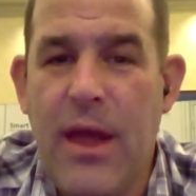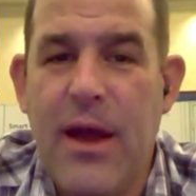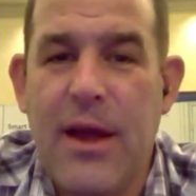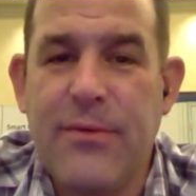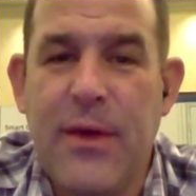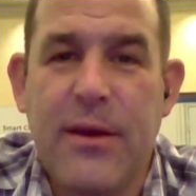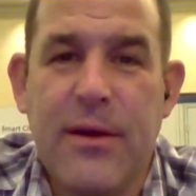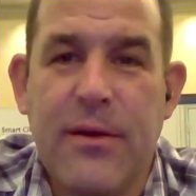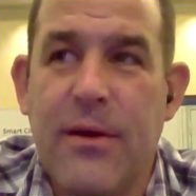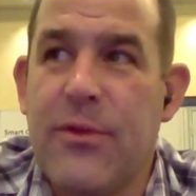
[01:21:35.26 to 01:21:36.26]
I, I think
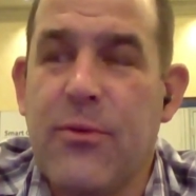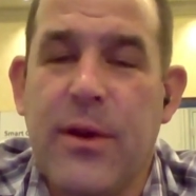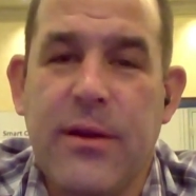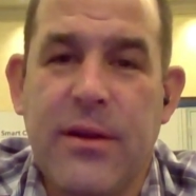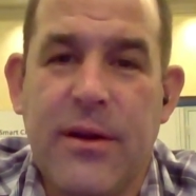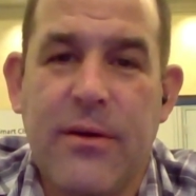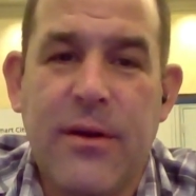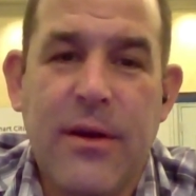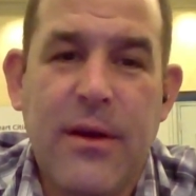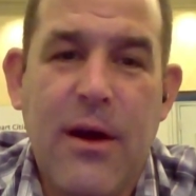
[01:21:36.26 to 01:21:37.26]
a, a, three you know
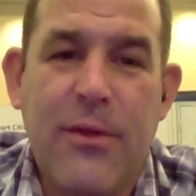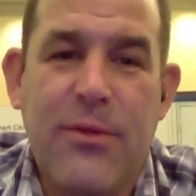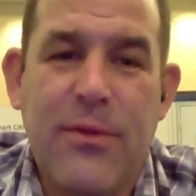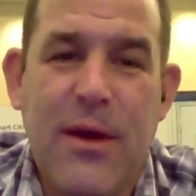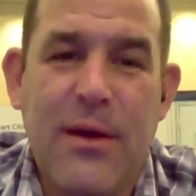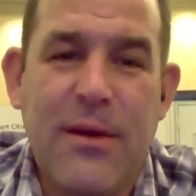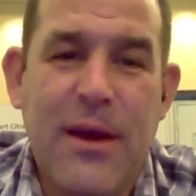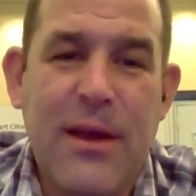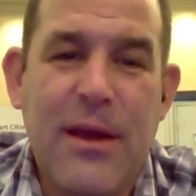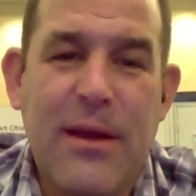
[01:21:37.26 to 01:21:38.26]
a,
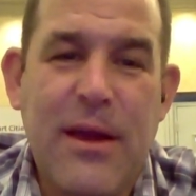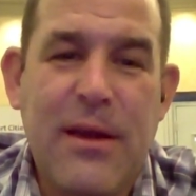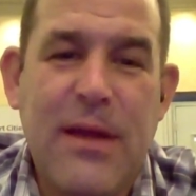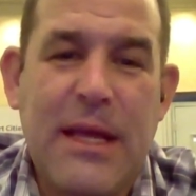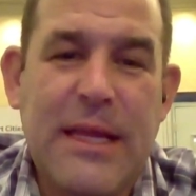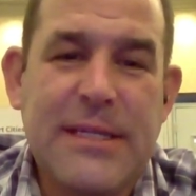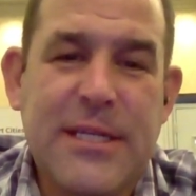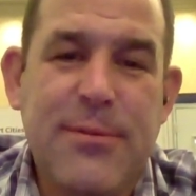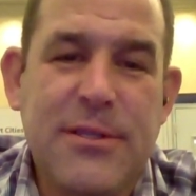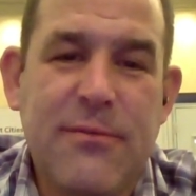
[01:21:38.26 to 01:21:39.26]
a, a, less
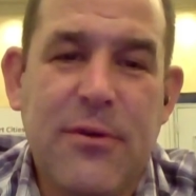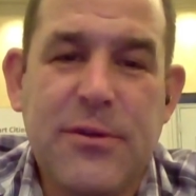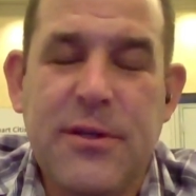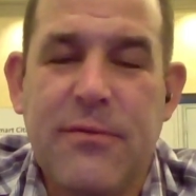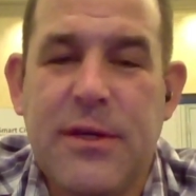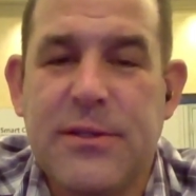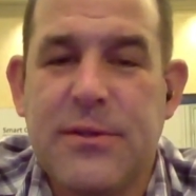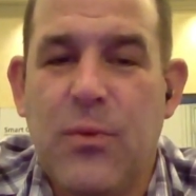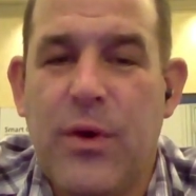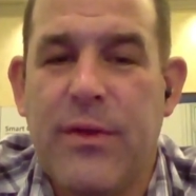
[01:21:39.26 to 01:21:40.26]
expensive version of
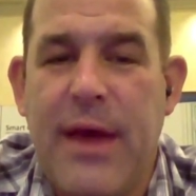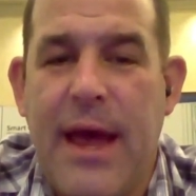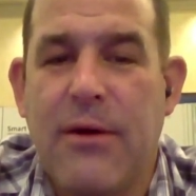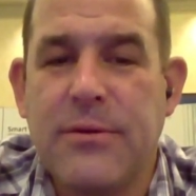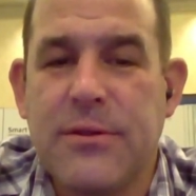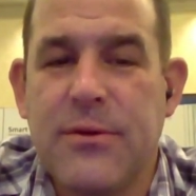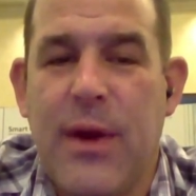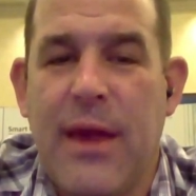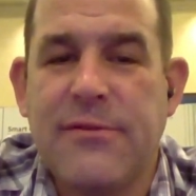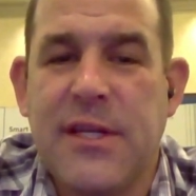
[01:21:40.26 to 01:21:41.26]
this without the
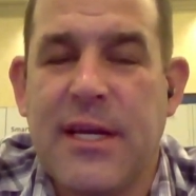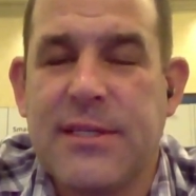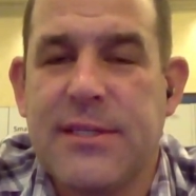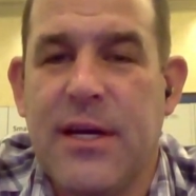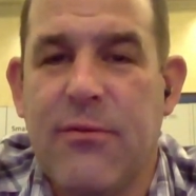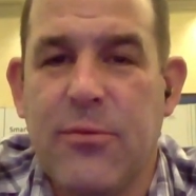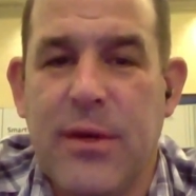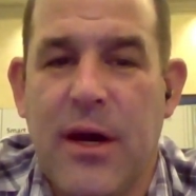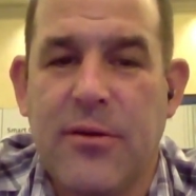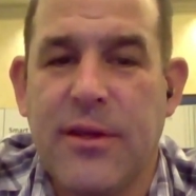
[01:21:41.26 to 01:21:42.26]
Waves NX stuff would
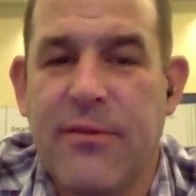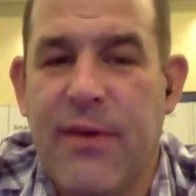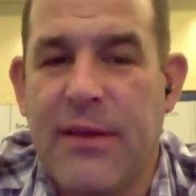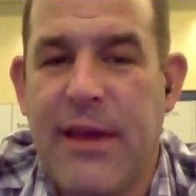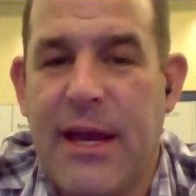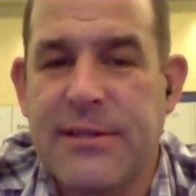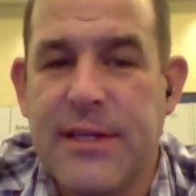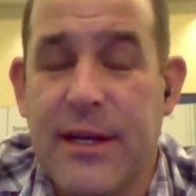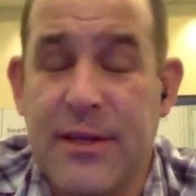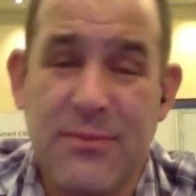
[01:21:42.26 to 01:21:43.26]
be utterly
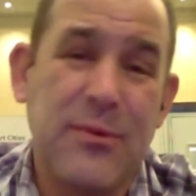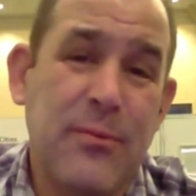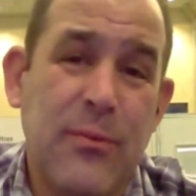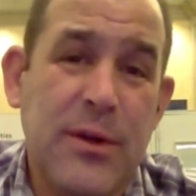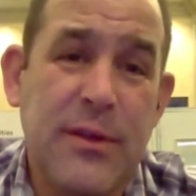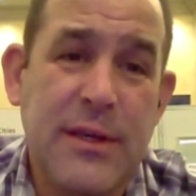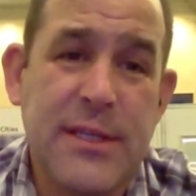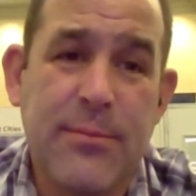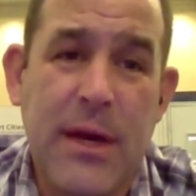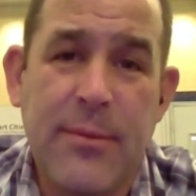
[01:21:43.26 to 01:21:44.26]
fantastic. Because one of the
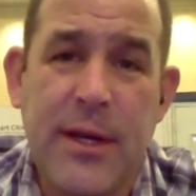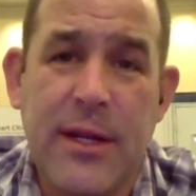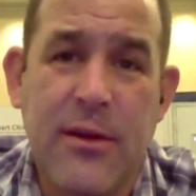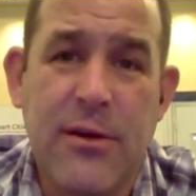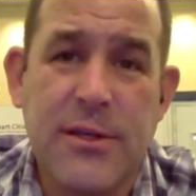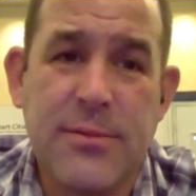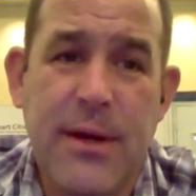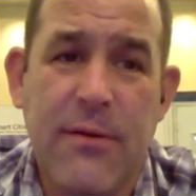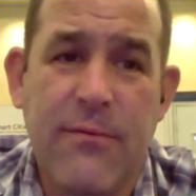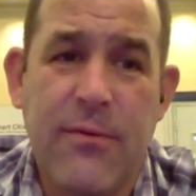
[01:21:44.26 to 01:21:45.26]
things I'm, I'm kind of curious
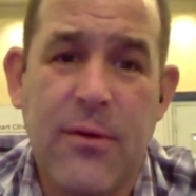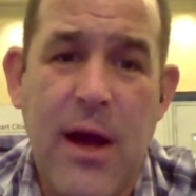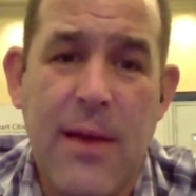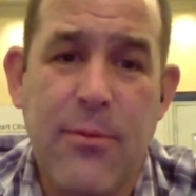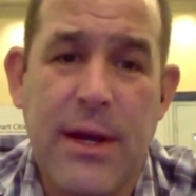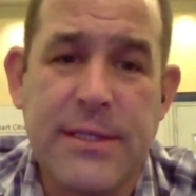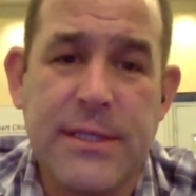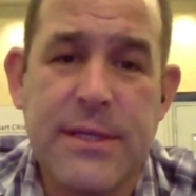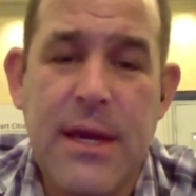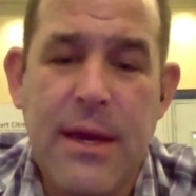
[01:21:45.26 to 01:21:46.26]
about for HyperX
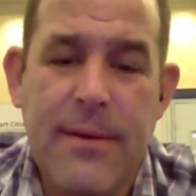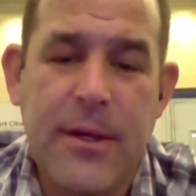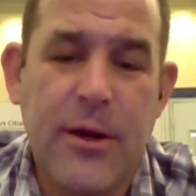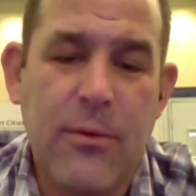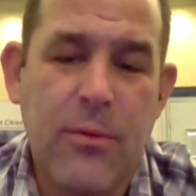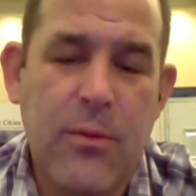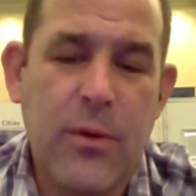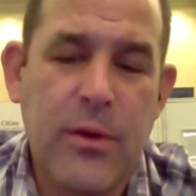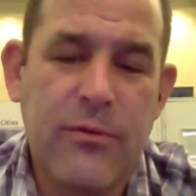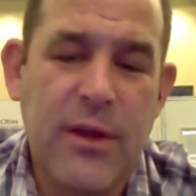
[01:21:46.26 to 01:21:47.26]
is, you know,
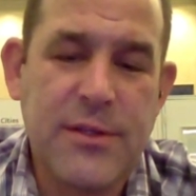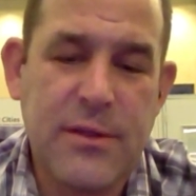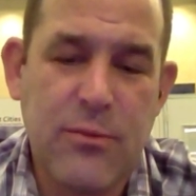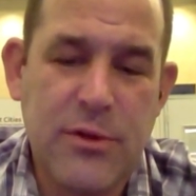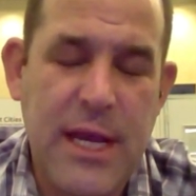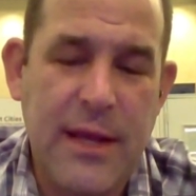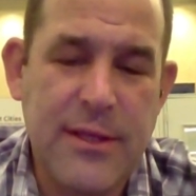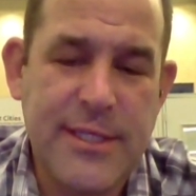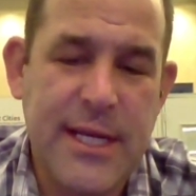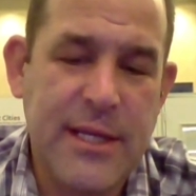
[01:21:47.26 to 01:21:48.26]
does it
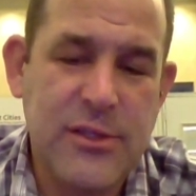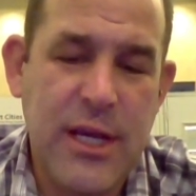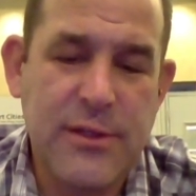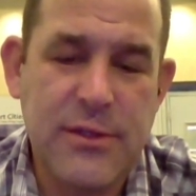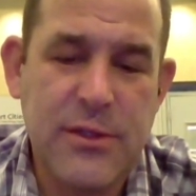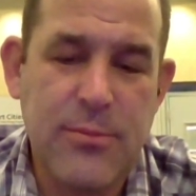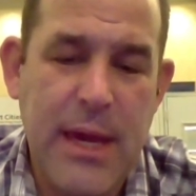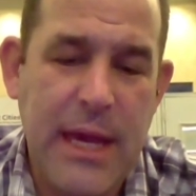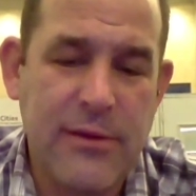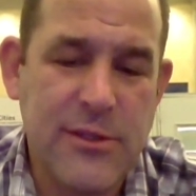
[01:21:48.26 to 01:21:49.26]
retain the setting changes you
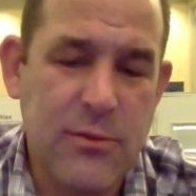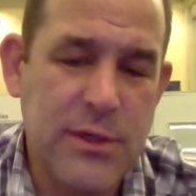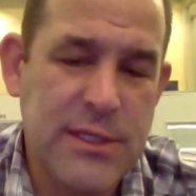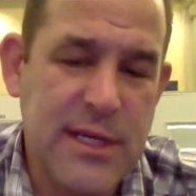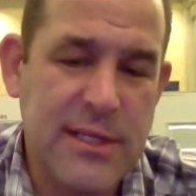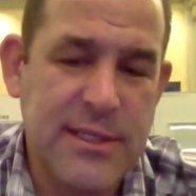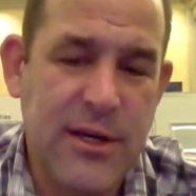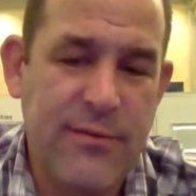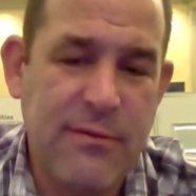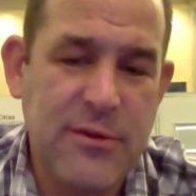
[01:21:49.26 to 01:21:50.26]
make? Does it reset
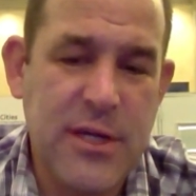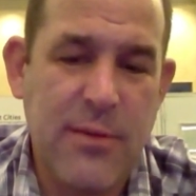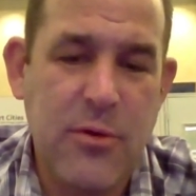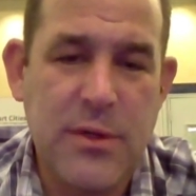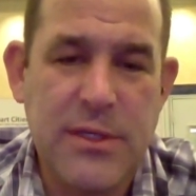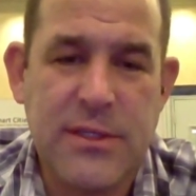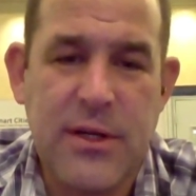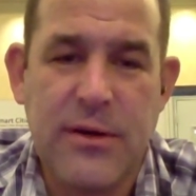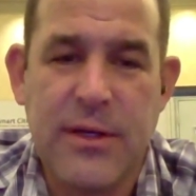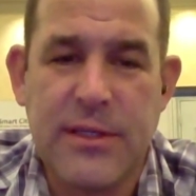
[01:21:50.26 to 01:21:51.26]
itself every time you
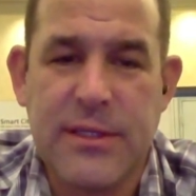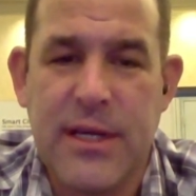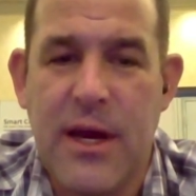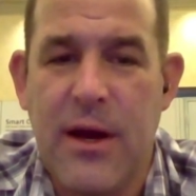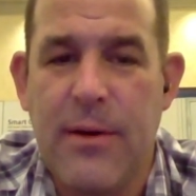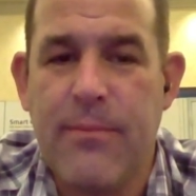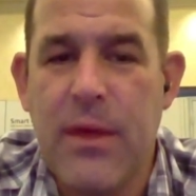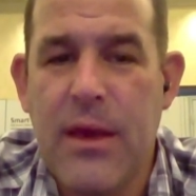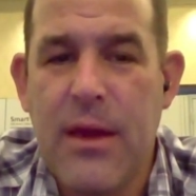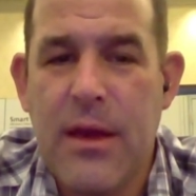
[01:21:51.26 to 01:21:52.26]
restart it? Um,
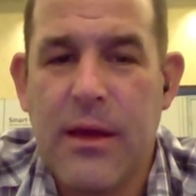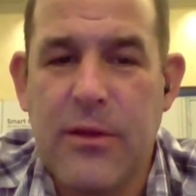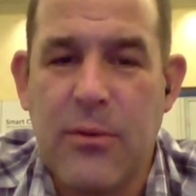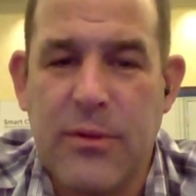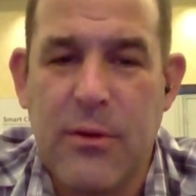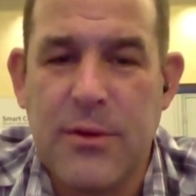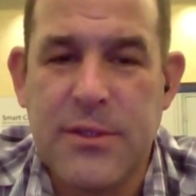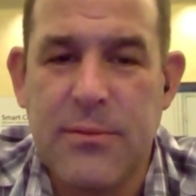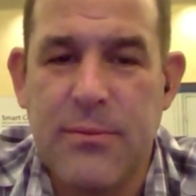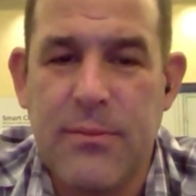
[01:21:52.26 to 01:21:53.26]
there, there were
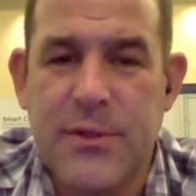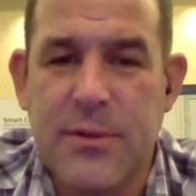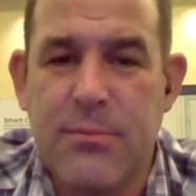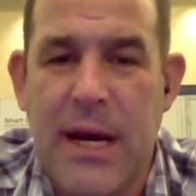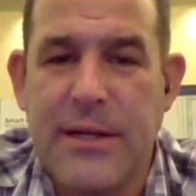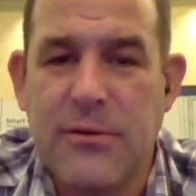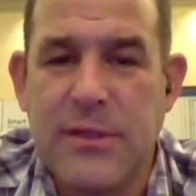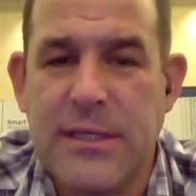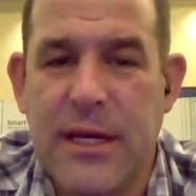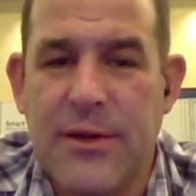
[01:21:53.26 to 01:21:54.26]
some some minor
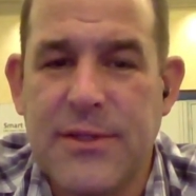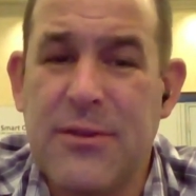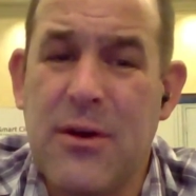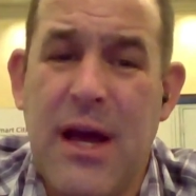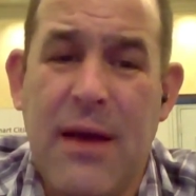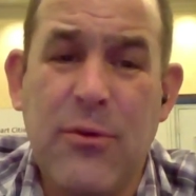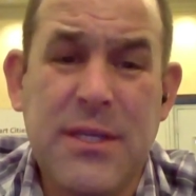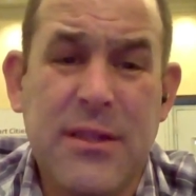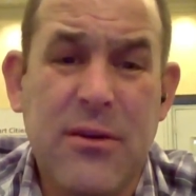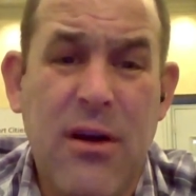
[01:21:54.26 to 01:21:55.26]
details, and there are, I will
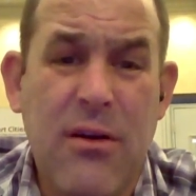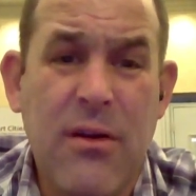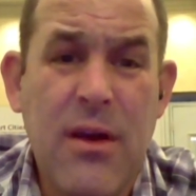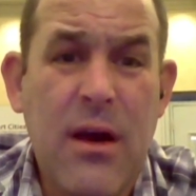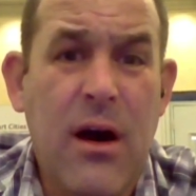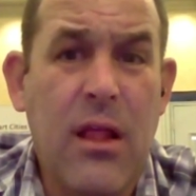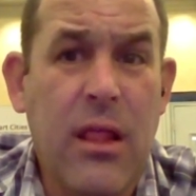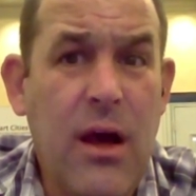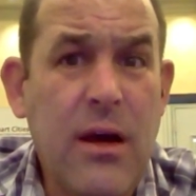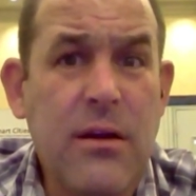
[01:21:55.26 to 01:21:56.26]
say there are a
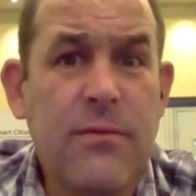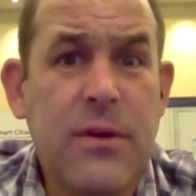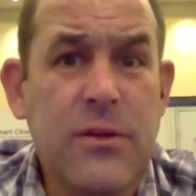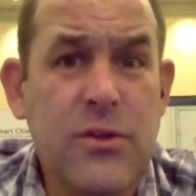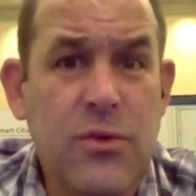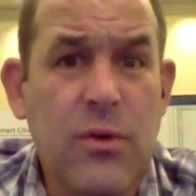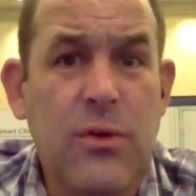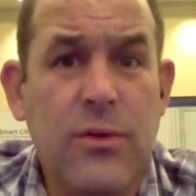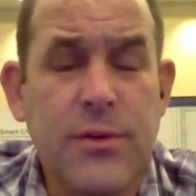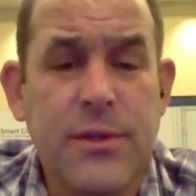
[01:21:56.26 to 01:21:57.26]
lot of
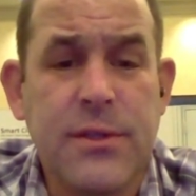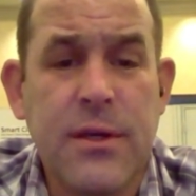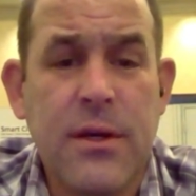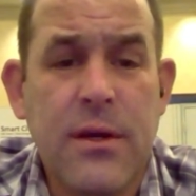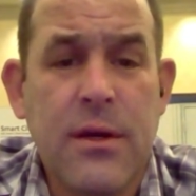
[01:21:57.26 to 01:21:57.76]
controls